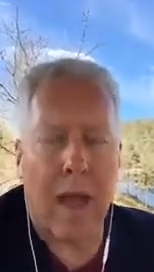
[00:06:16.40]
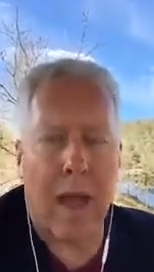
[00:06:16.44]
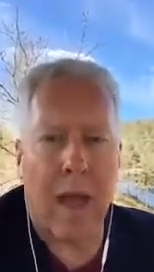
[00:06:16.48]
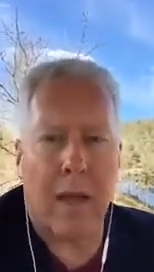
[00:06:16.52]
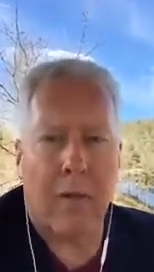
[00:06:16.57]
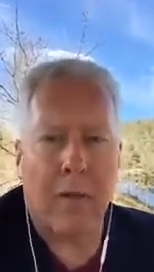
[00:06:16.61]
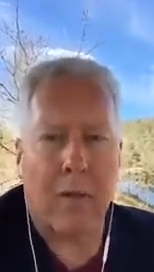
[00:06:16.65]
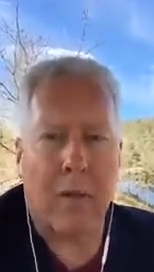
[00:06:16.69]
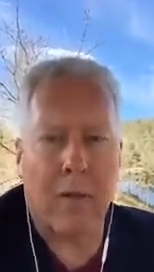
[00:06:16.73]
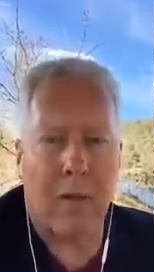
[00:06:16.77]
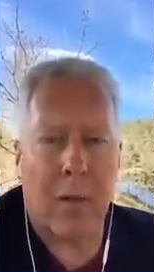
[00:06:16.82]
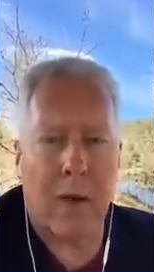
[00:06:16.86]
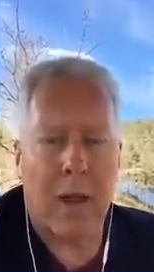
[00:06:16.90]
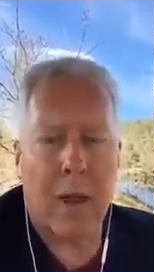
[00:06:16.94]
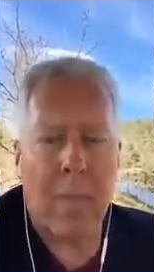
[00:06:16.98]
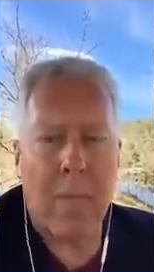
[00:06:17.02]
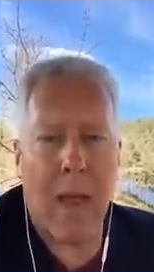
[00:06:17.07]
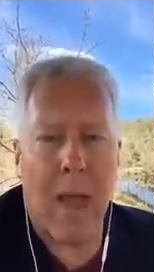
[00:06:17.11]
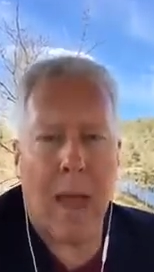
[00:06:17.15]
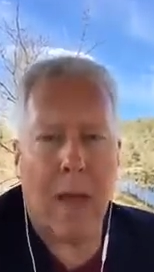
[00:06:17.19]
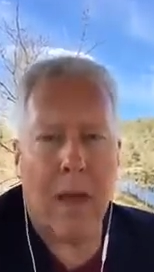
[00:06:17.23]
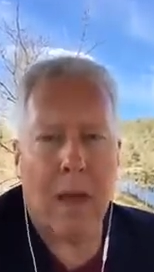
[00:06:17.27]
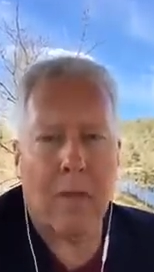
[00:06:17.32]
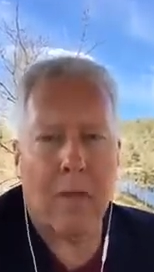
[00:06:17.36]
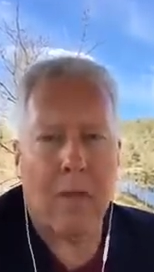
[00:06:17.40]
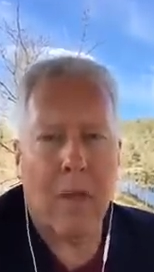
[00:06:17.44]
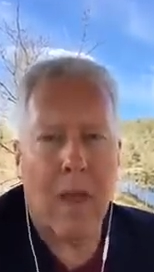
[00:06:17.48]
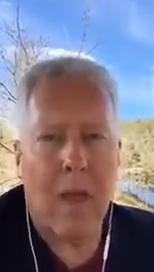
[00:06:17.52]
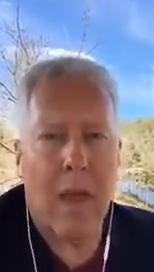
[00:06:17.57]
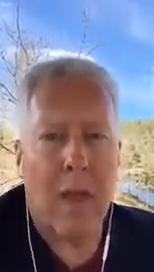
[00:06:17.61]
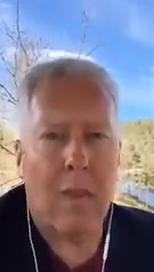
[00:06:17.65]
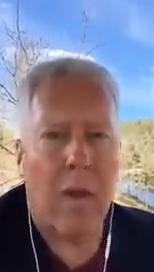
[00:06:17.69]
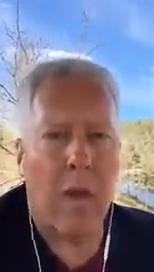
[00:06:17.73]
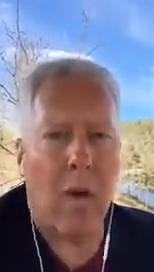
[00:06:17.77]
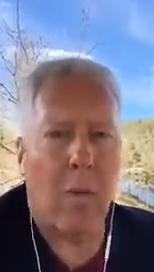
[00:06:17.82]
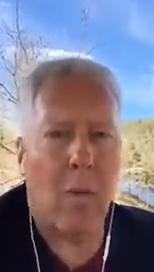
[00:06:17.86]
scream at us,
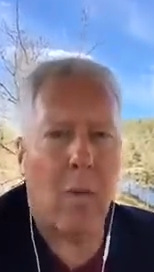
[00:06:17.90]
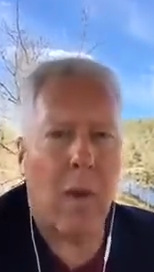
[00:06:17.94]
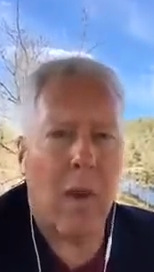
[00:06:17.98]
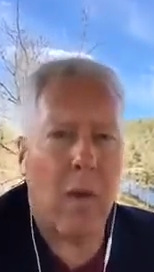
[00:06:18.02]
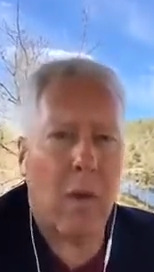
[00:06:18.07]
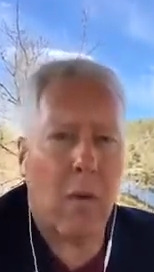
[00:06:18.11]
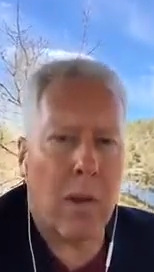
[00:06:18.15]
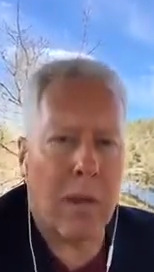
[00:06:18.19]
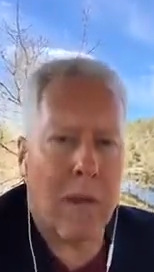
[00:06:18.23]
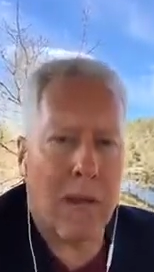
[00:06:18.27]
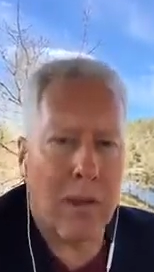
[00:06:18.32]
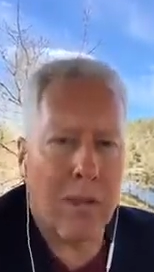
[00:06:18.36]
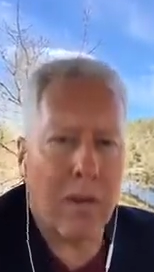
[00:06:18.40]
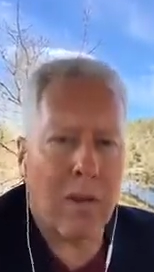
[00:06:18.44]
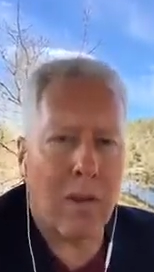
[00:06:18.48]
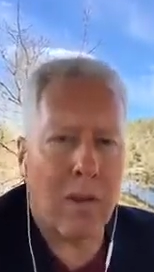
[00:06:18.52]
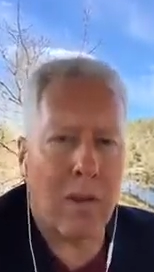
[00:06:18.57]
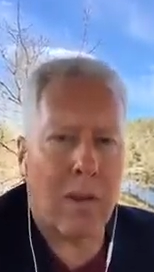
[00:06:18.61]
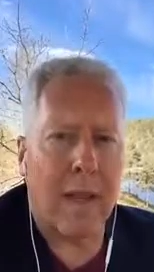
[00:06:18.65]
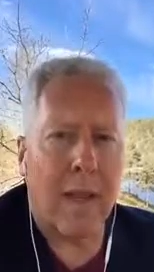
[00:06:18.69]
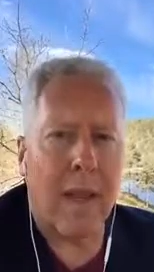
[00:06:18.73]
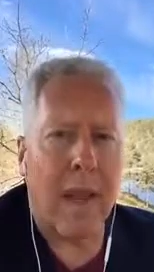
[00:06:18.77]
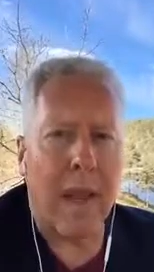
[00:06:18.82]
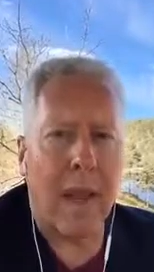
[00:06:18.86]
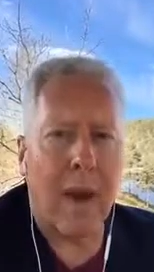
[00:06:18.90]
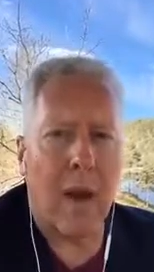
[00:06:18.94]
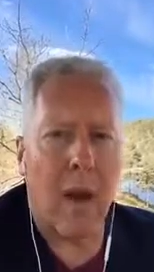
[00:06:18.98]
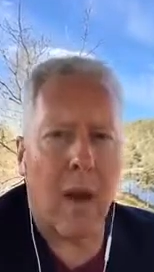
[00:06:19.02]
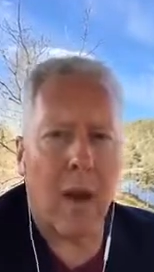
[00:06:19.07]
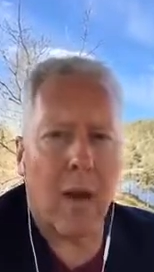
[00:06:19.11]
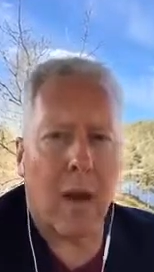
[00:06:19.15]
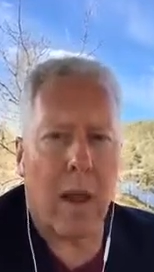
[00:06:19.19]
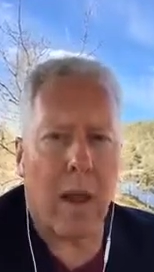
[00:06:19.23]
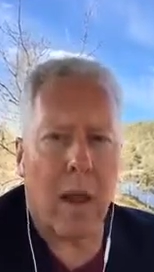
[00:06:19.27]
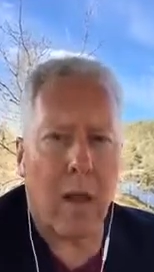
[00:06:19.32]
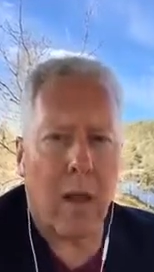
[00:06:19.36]
that we will instantly in
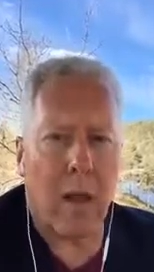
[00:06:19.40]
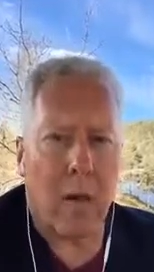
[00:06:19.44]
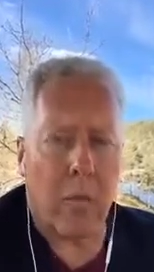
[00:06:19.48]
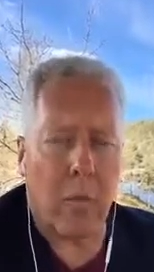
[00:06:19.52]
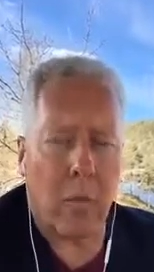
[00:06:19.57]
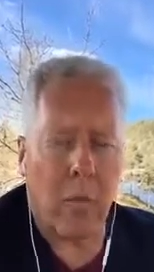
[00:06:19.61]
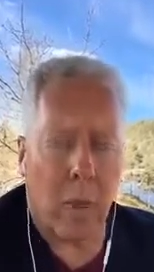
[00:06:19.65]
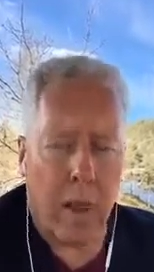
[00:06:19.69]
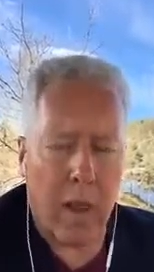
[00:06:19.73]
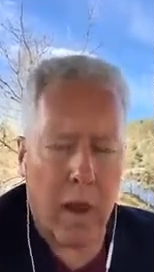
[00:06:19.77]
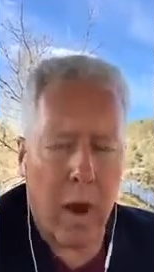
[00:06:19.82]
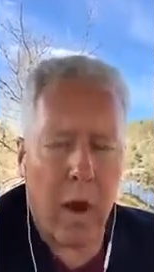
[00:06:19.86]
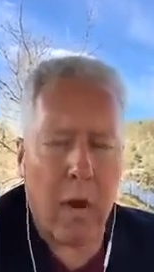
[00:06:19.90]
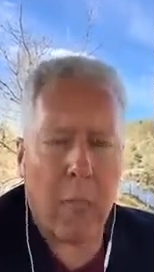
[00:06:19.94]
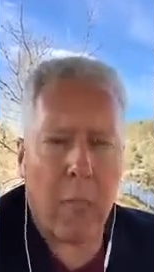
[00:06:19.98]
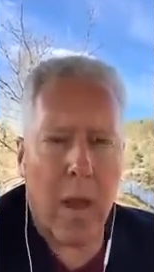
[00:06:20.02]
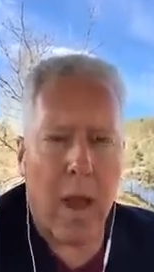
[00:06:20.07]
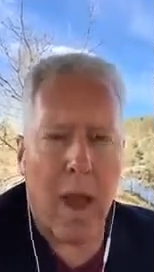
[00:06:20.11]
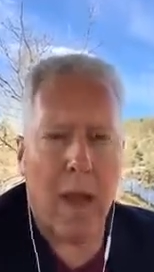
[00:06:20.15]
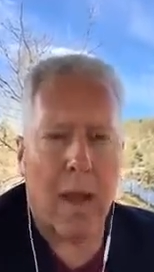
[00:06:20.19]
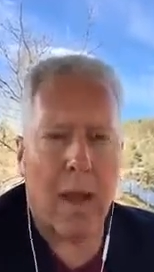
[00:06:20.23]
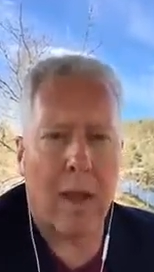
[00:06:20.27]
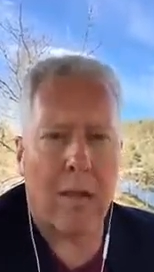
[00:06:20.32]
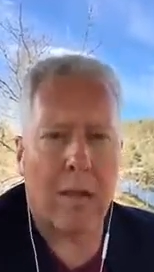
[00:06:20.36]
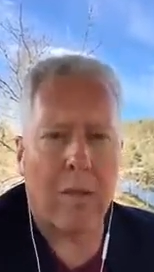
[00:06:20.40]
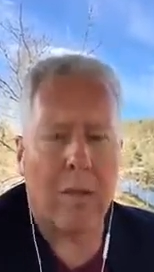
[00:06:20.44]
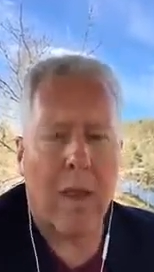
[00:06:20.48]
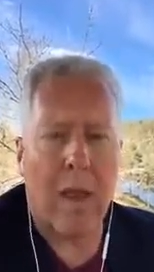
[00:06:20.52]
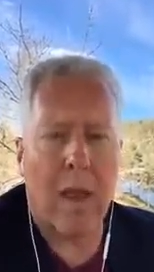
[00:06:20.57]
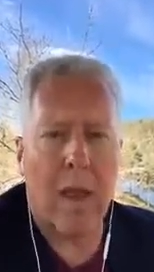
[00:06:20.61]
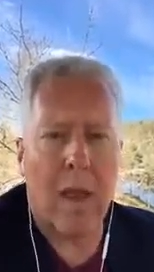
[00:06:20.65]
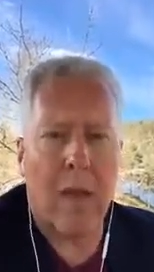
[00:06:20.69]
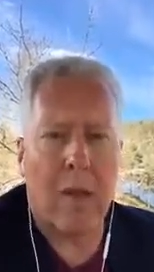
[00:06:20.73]
our minds,